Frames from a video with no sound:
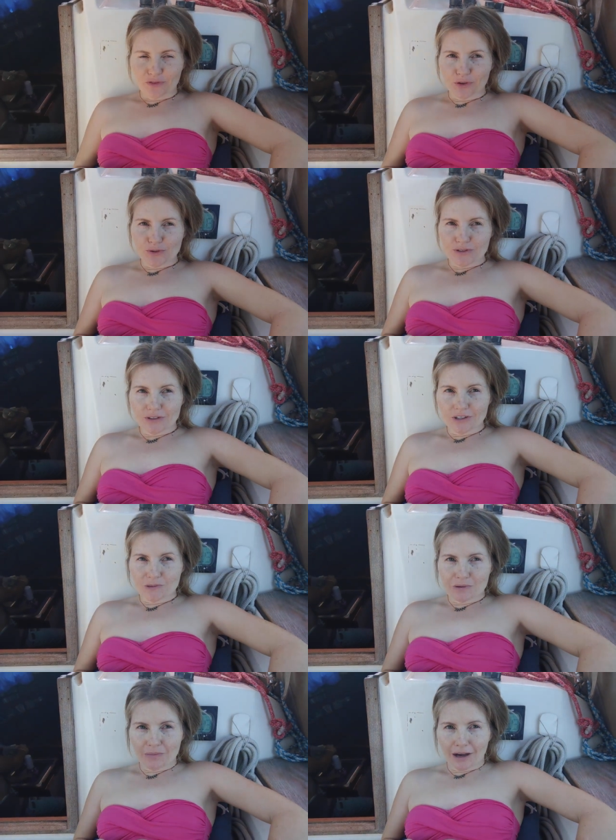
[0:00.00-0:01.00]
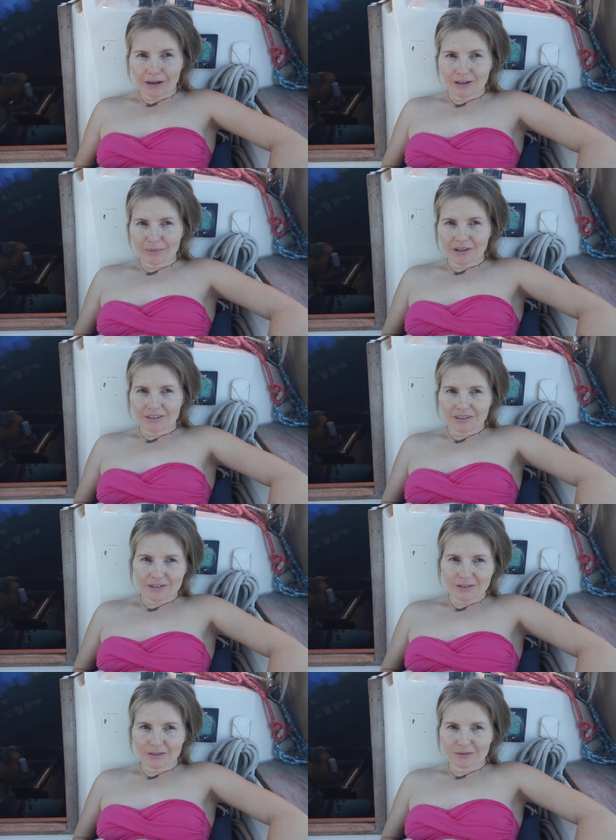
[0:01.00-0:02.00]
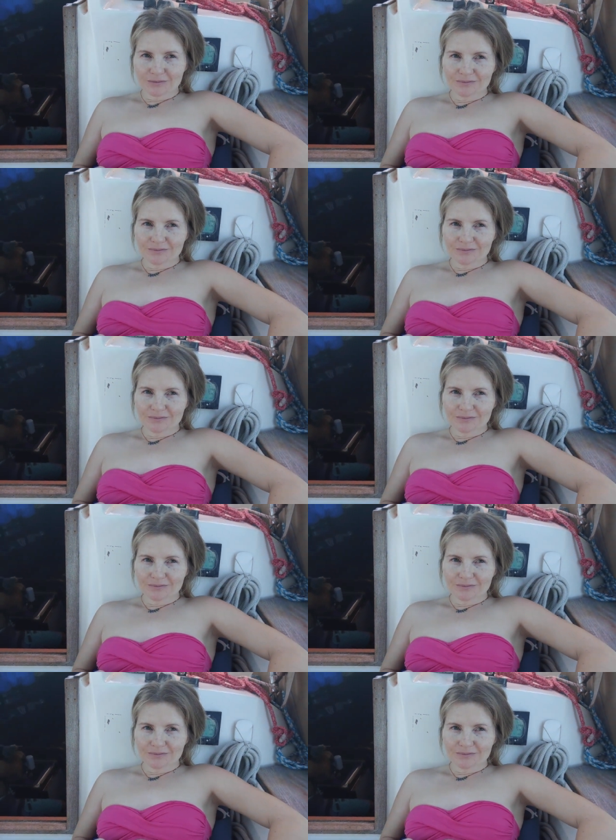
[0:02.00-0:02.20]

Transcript: Feels good to be back in a bathing suit.